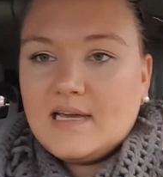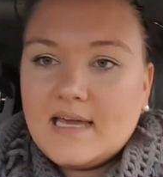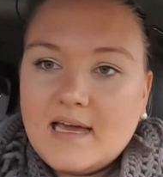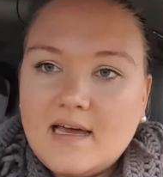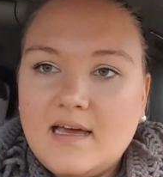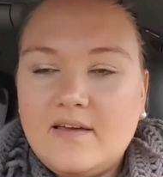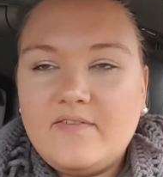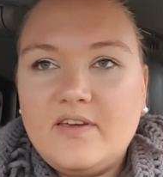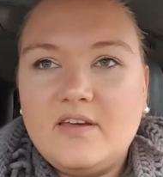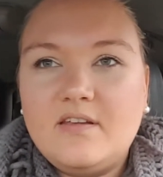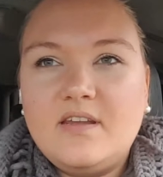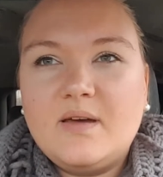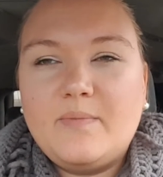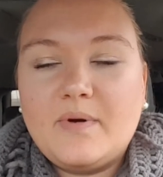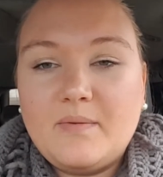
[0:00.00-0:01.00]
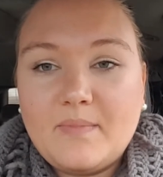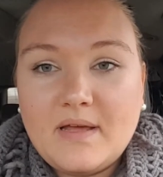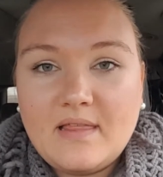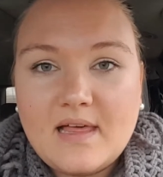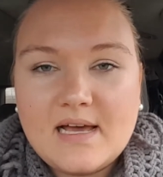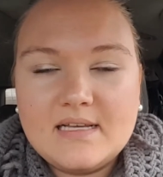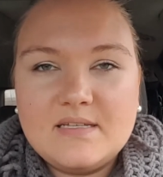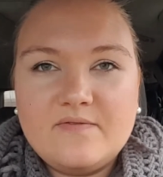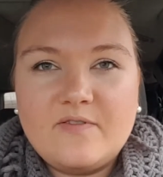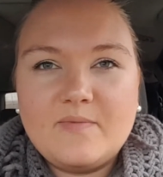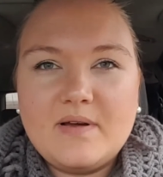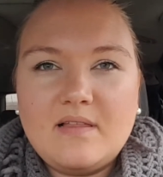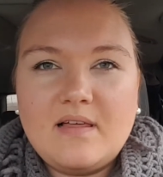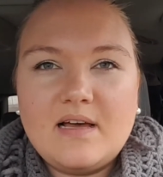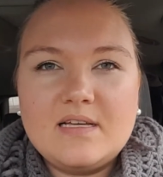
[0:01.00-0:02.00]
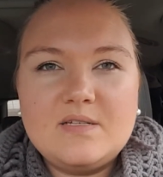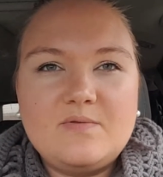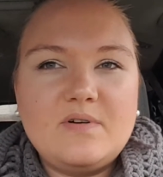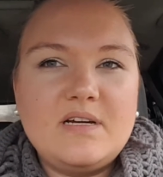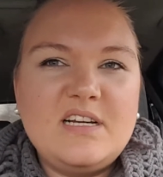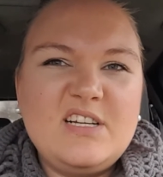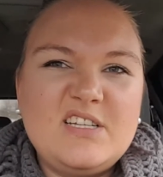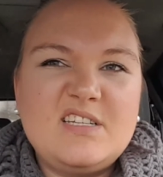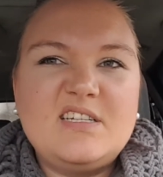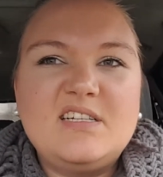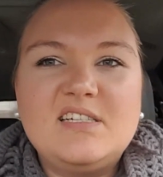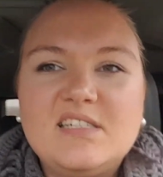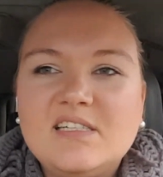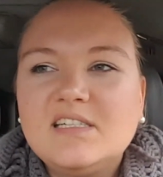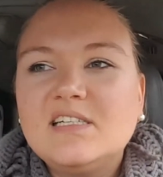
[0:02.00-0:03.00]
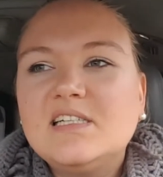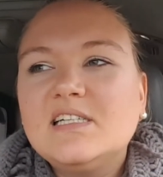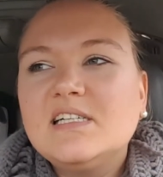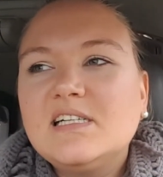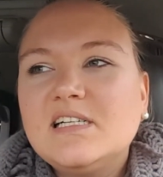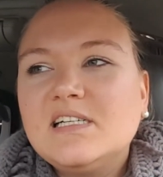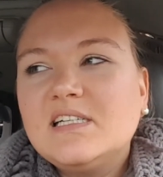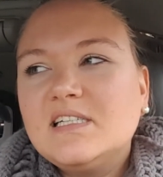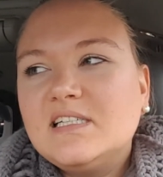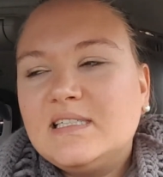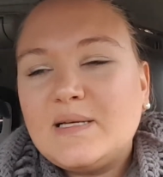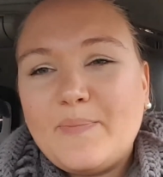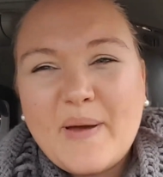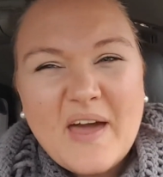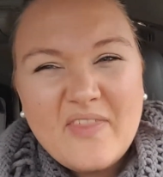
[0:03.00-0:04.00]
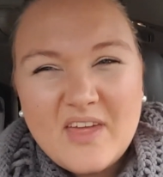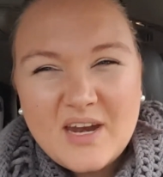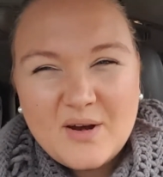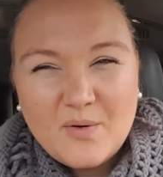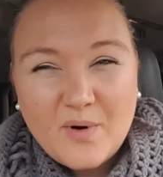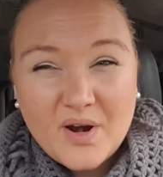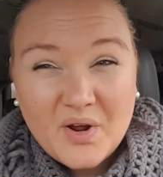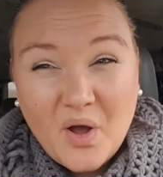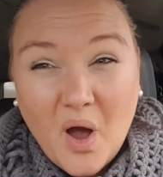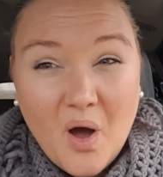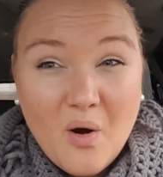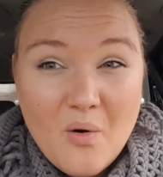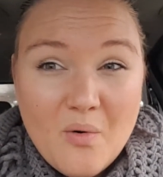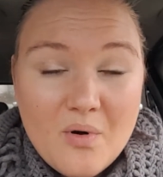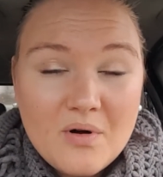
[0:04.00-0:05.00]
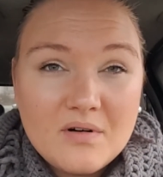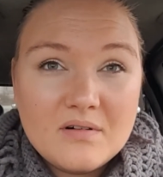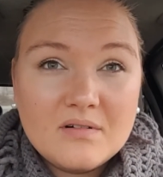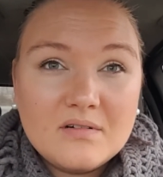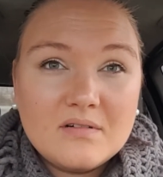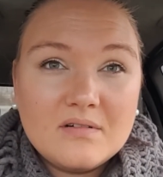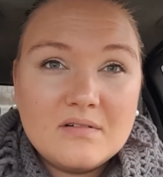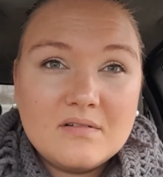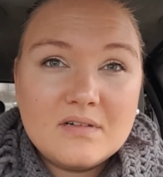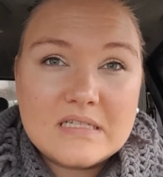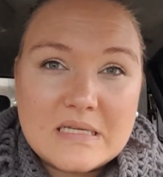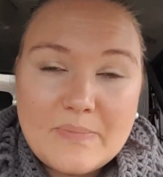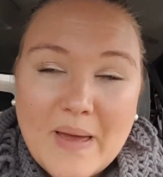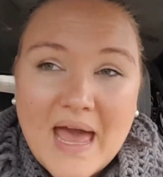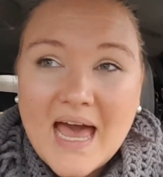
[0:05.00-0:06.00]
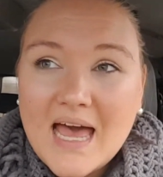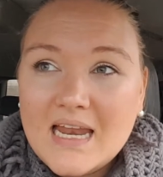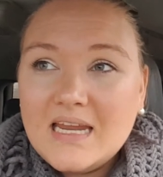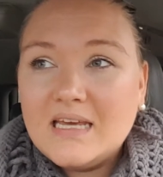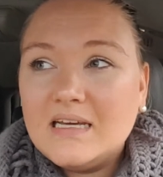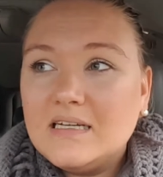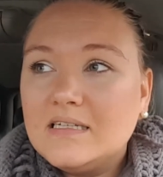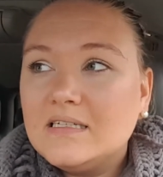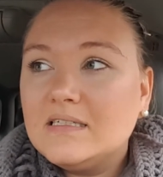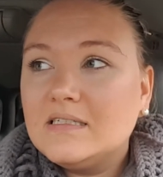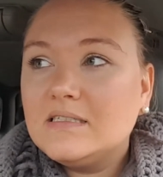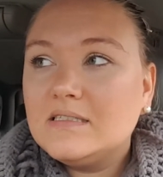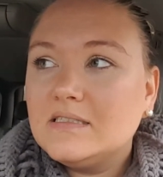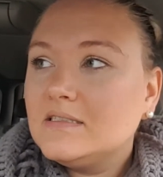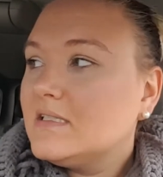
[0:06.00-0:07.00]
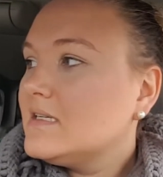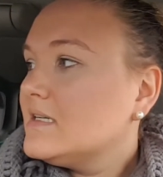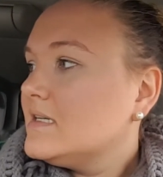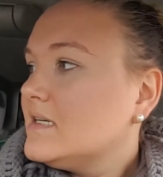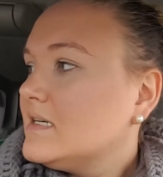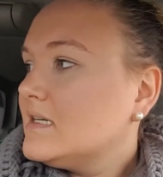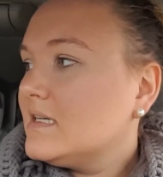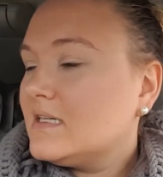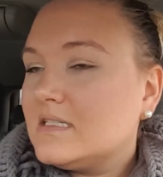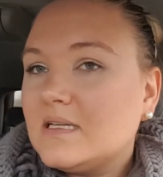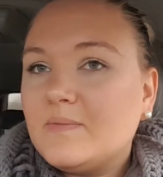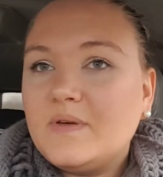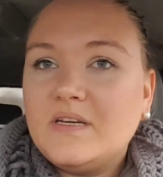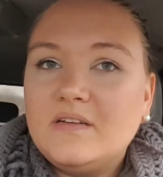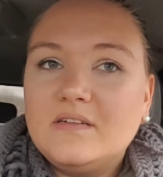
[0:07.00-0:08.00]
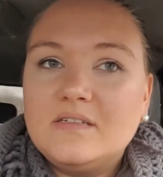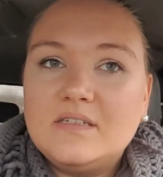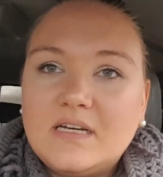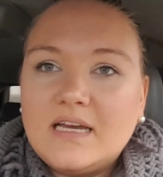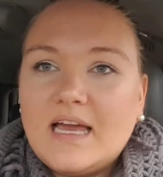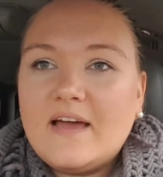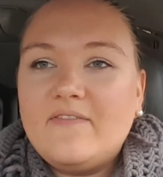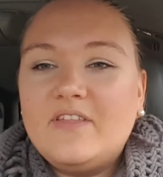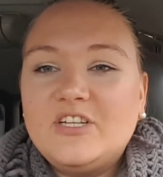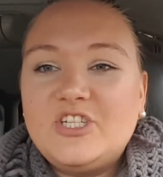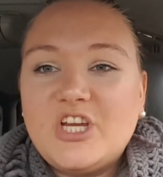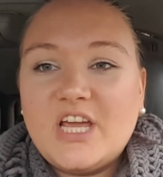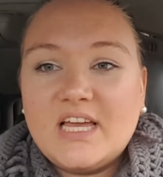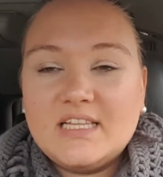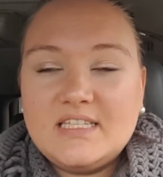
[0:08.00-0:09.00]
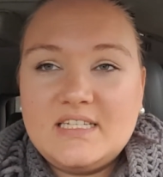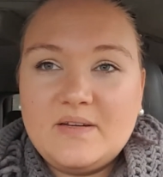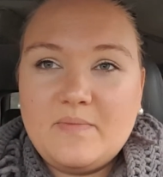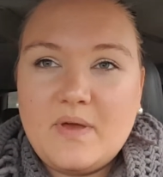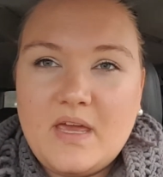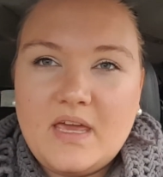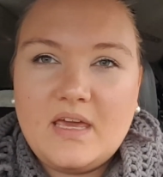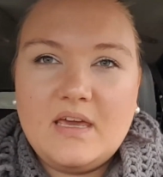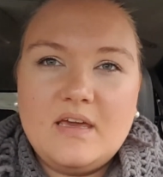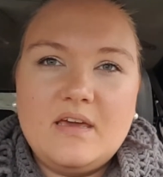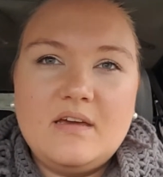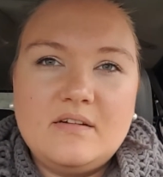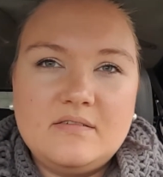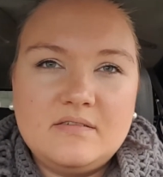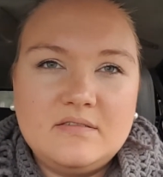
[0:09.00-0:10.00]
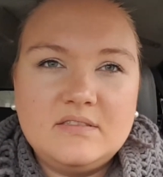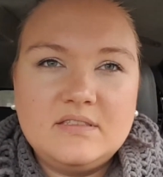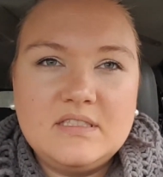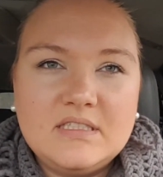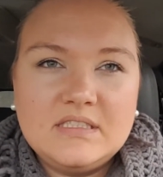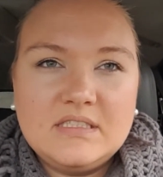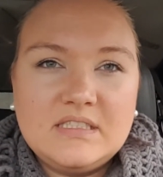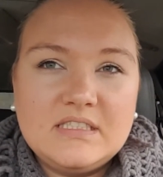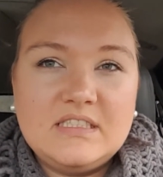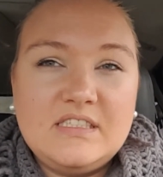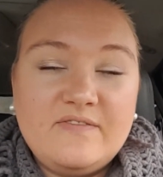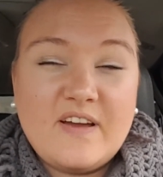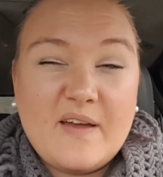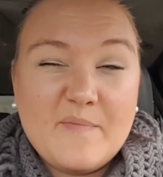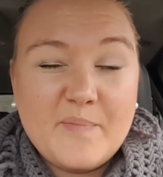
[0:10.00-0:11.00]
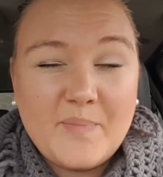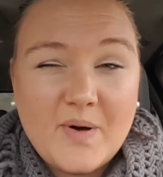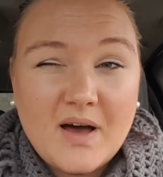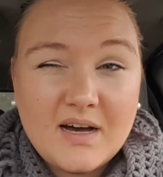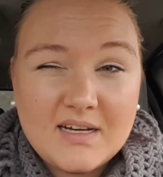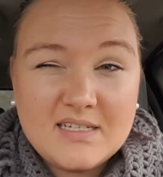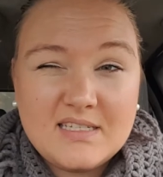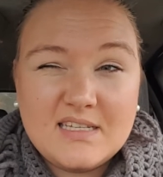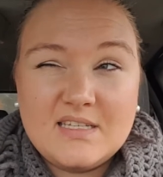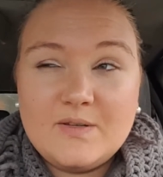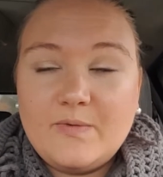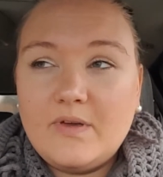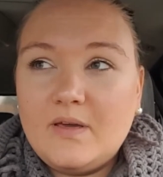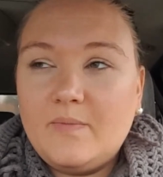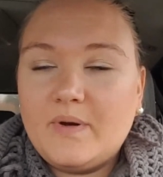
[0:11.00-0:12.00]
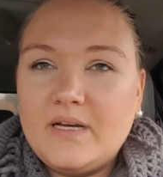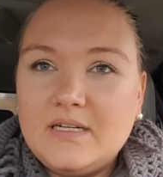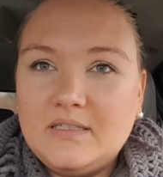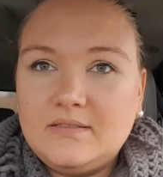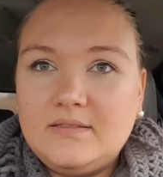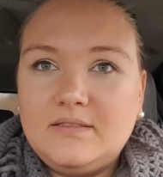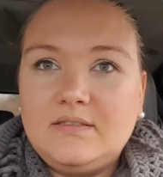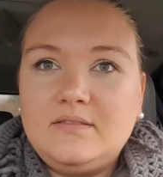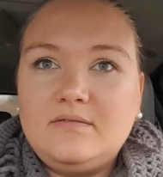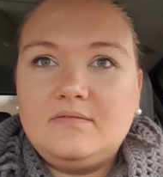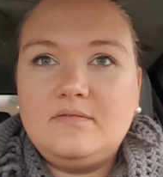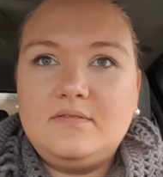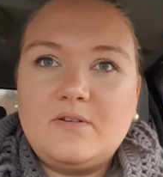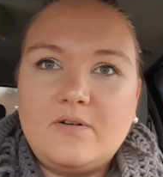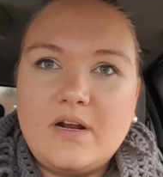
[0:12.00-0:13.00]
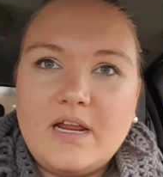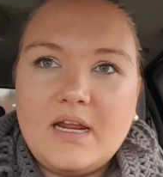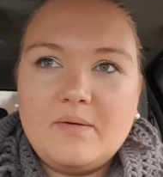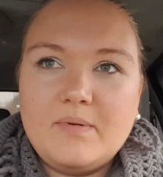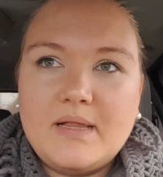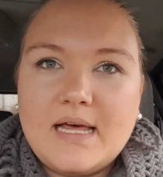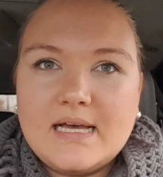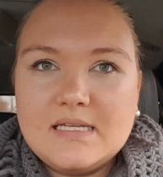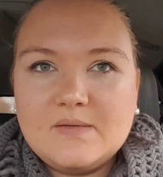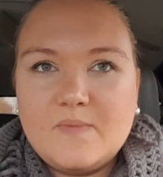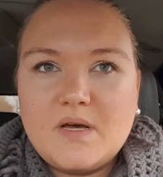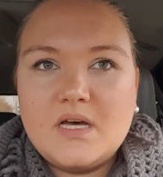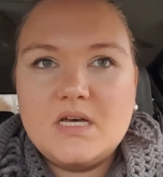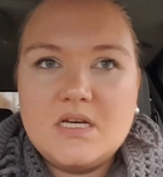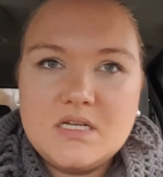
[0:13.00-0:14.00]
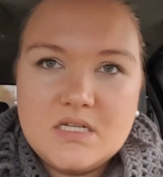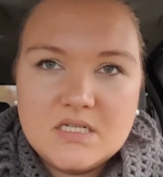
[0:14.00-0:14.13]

yeah, I've healed up on my last, for my last one. I just, is it bad that I don't want to go? Is it bad? Because I mean, I have the chance to make 65 bucks this week by donating plasma,